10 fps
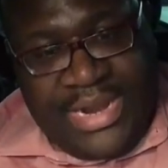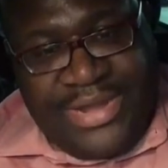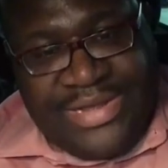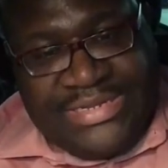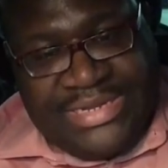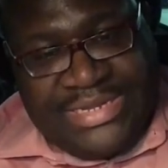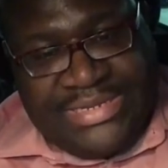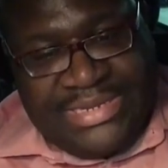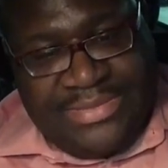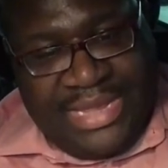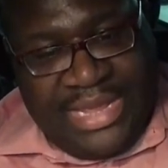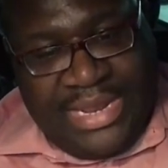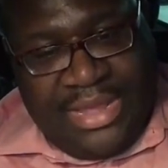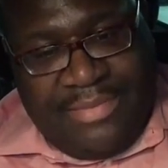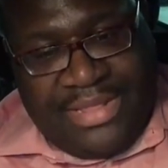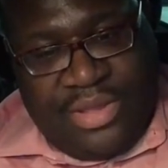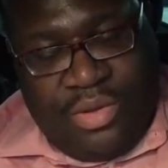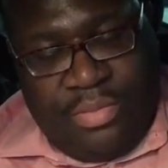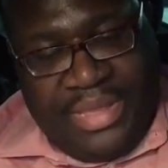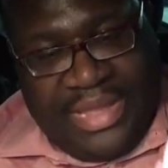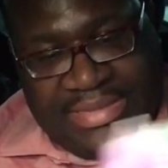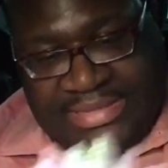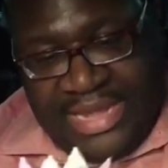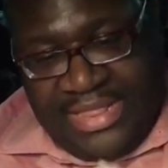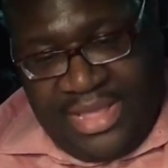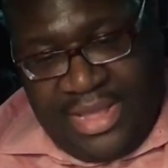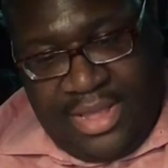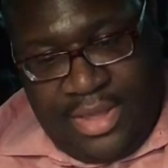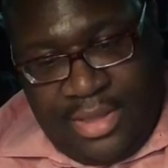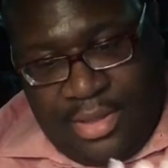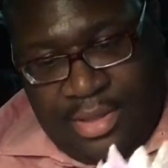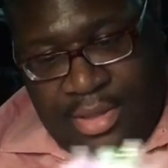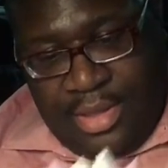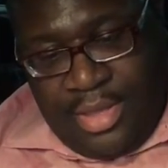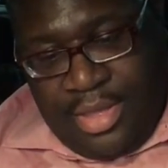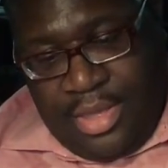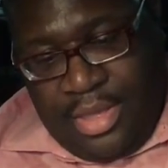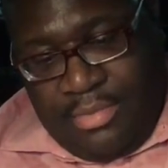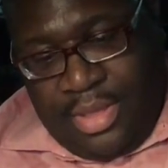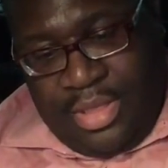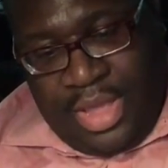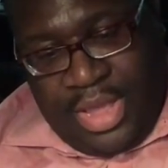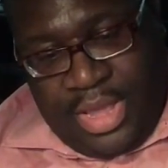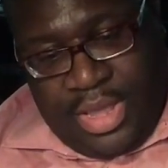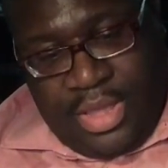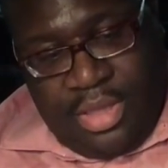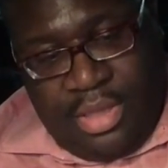I know I said this in the beginning about the whole Beyonce thing, but like,